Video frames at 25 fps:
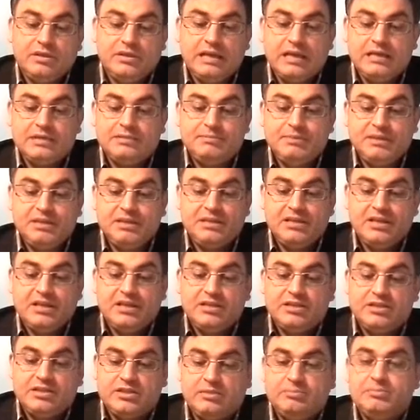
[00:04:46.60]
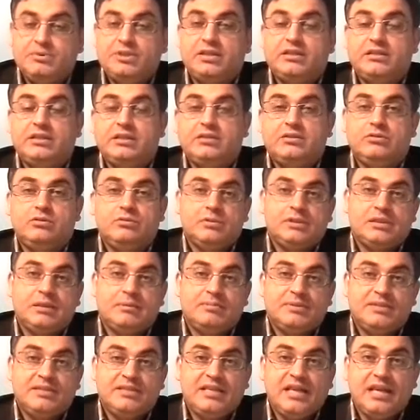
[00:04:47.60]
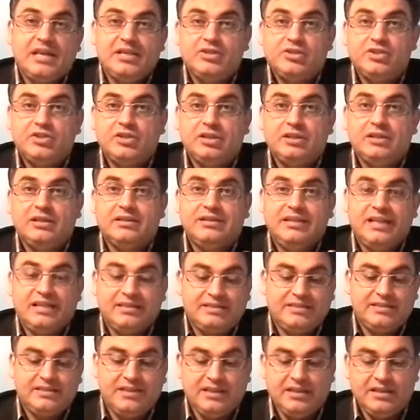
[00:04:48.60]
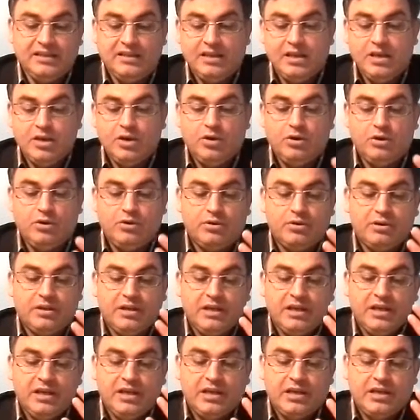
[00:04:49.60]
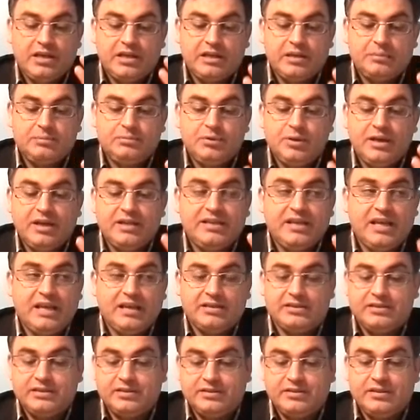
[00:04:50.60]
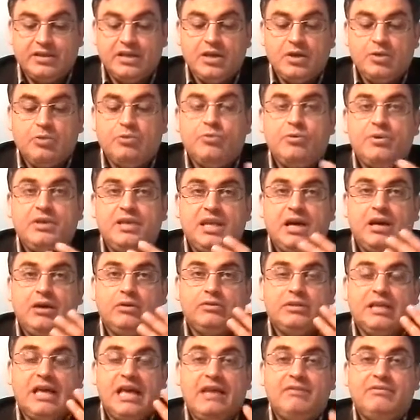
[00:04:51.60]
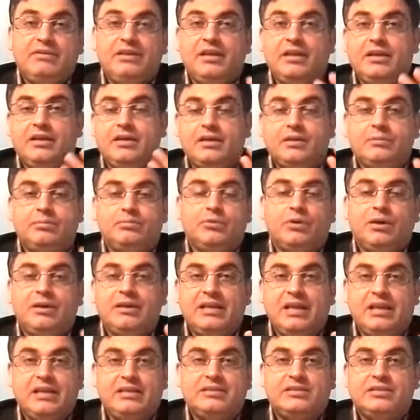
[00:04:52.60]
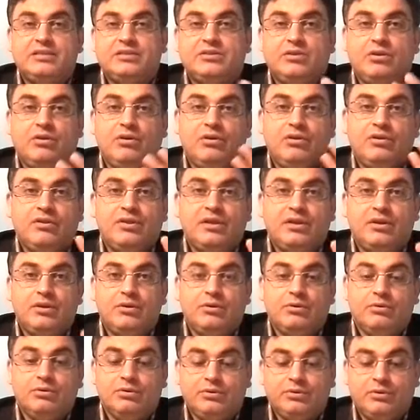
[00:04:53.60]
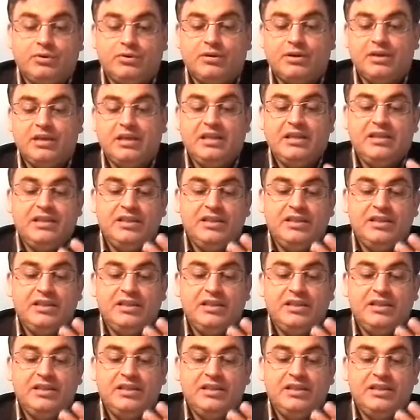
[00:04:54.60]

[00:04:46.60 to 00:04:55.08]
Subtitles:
has been subjected to substantial testing or a cryptanalysis. Without having a cryptanalysis on the code or